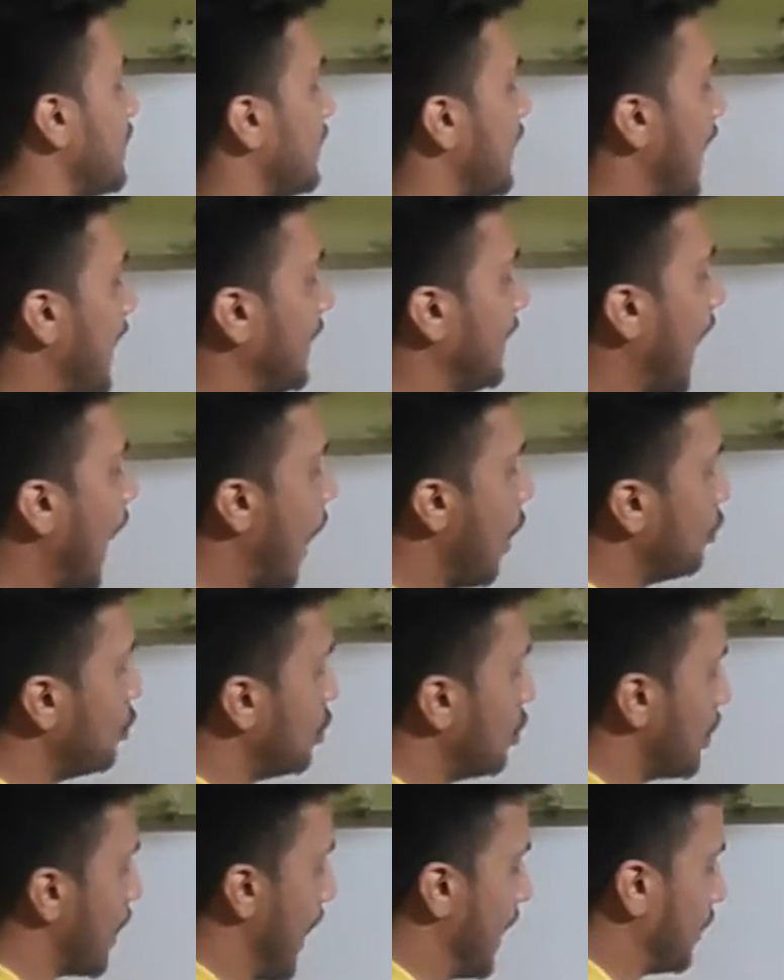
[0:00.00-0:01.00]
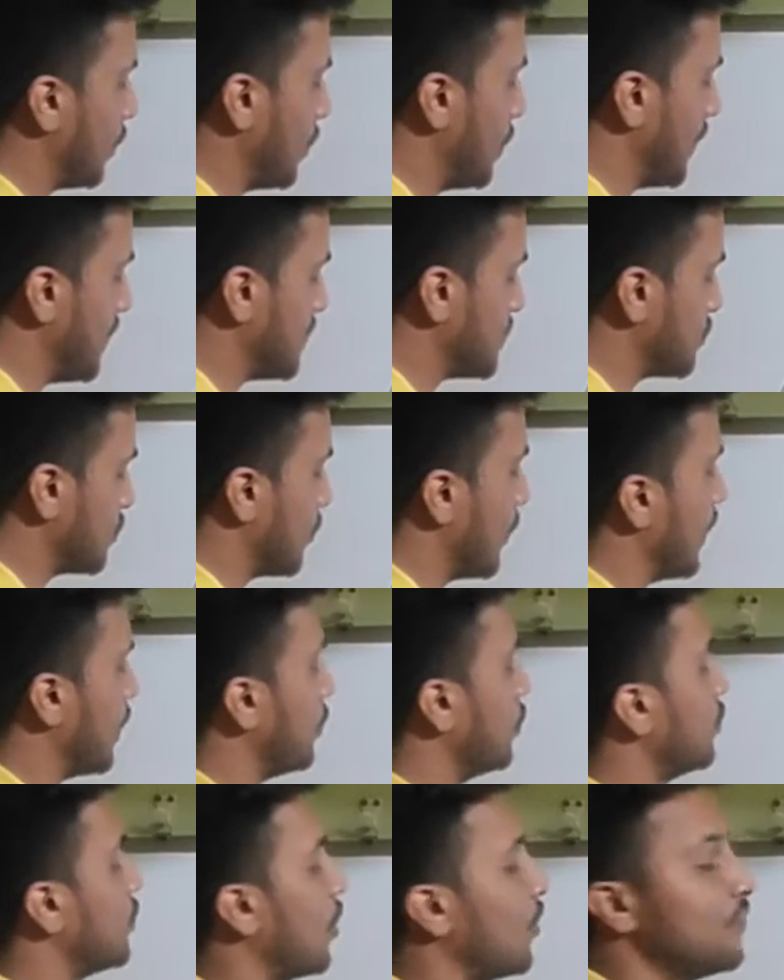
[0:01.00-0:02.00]
that how to calculate
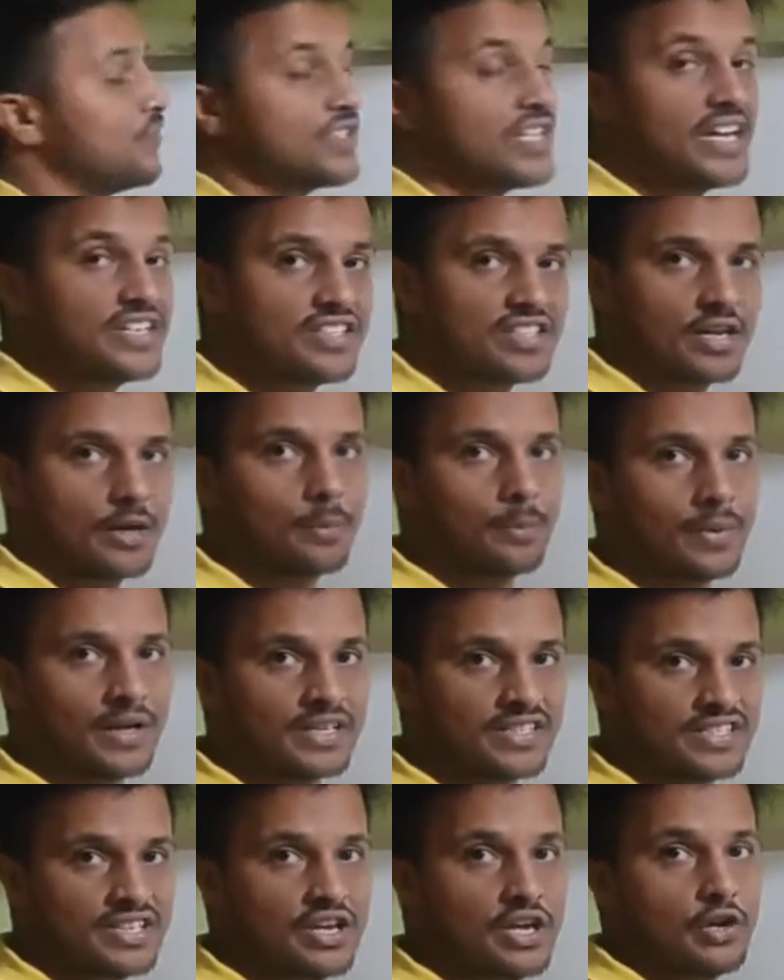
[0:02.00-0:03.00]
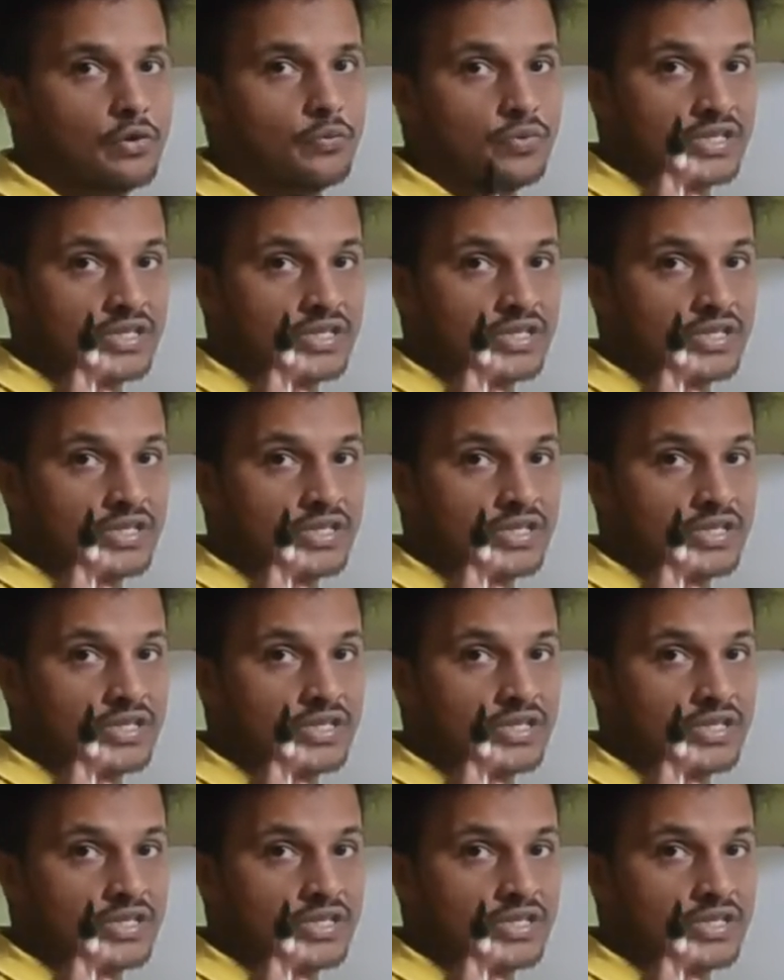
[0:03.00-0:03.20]
square root of such numbers